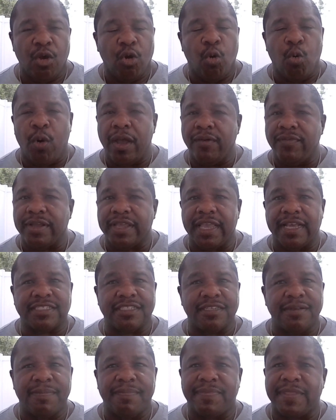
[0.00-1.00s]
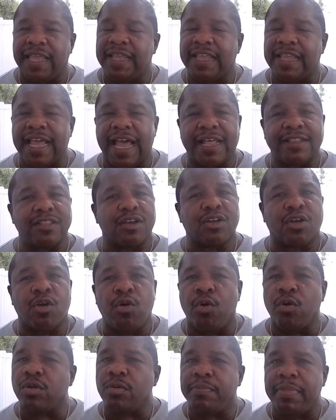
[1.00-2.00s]
Whoever gets them, they got the
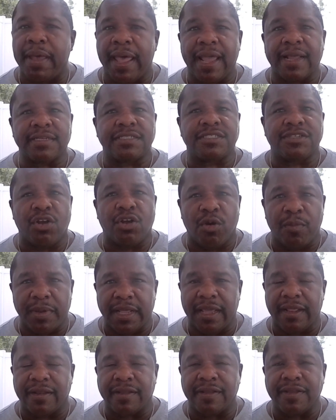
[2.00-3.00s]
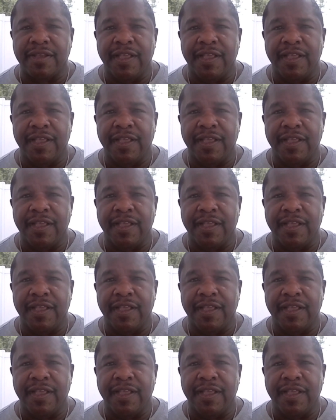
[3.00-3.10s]
cornerback Terminator.